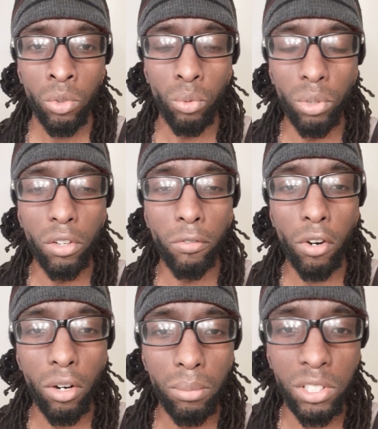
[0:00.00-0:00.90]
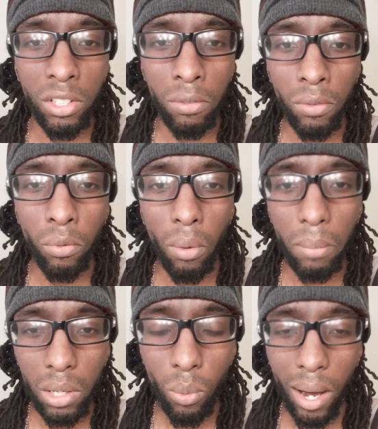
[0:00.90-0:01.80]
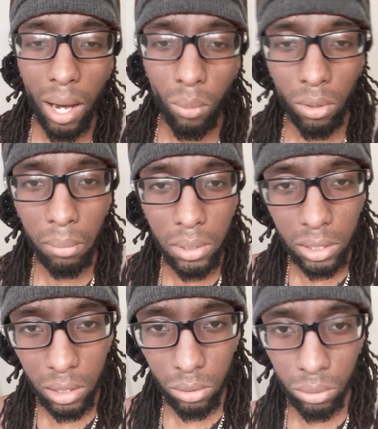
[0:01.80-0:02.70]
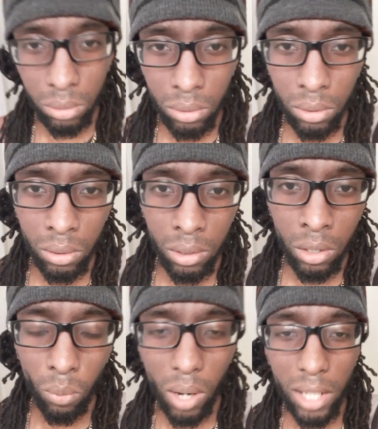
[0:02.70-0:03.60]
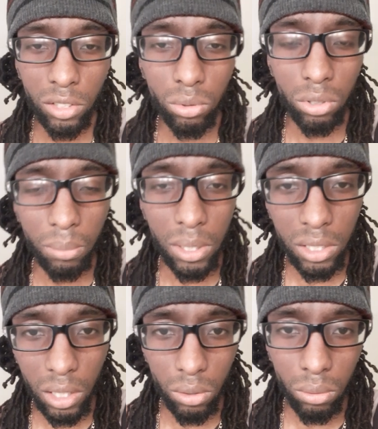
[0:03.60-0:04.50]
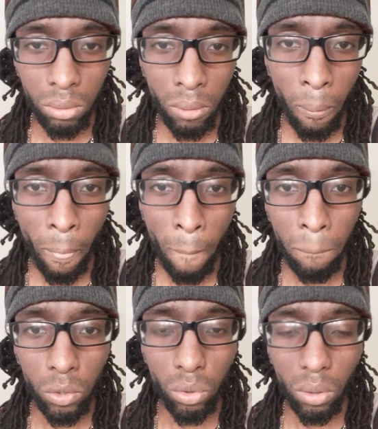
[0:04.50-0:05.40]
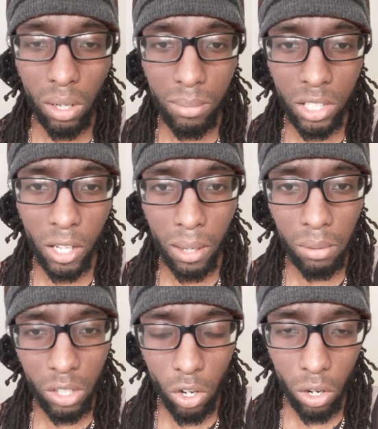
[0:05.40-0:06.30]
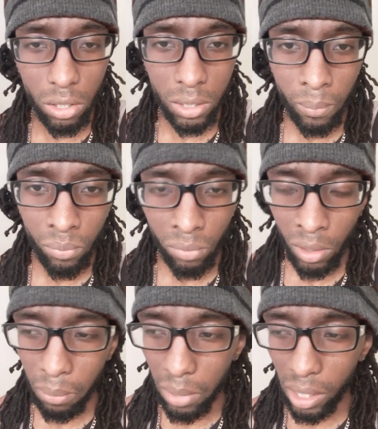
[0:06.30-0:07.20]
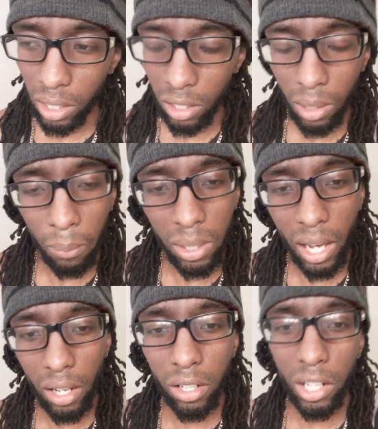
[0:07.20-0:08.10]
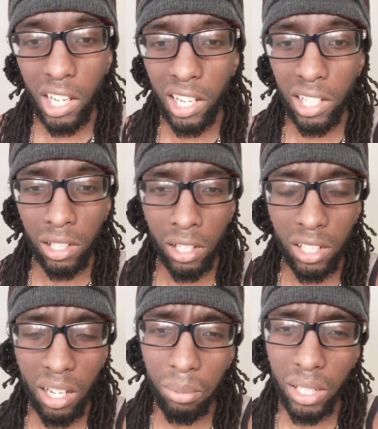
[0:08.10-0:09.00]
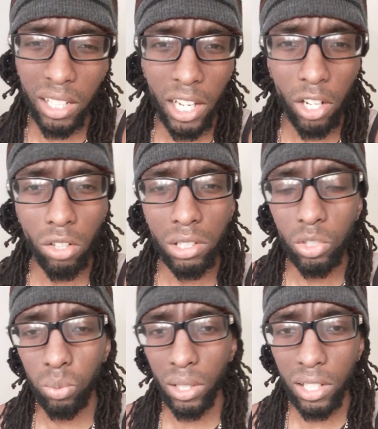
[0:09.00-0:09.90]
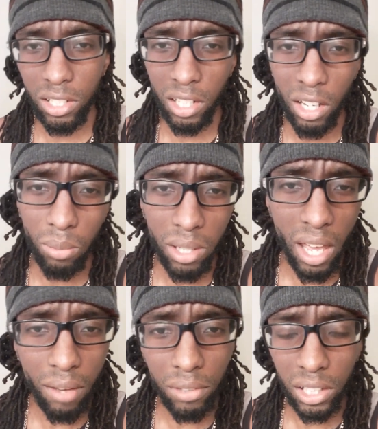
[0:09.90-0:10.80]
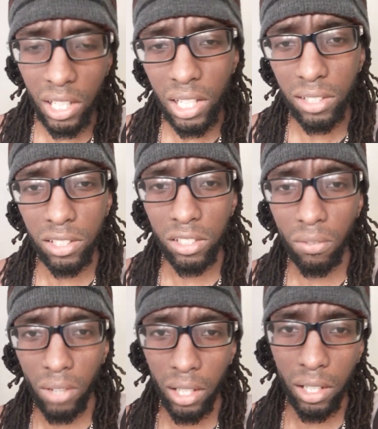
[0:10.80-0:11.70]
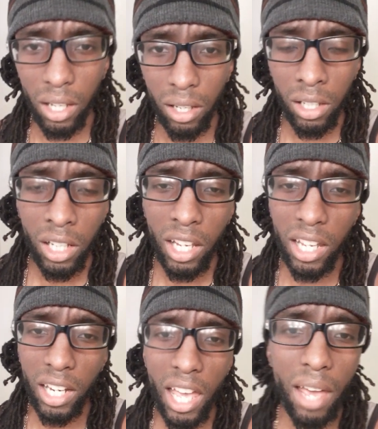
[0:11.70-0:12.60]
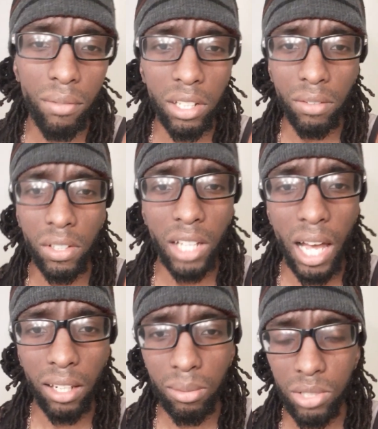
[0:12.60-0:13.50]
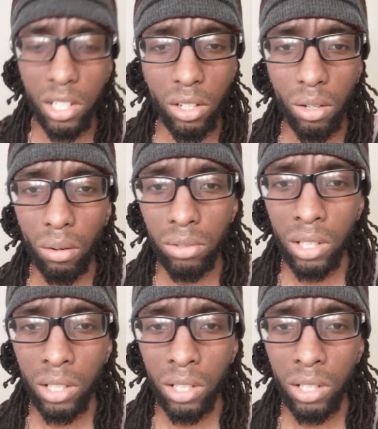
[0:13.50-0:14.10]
reaffirms for me why I want to be single, why I choose to be single. You know what I'm saying? Because men be out here and they'll be in their early 20s and they'll be having kids and stuff like that. And they haven't even gotten themselves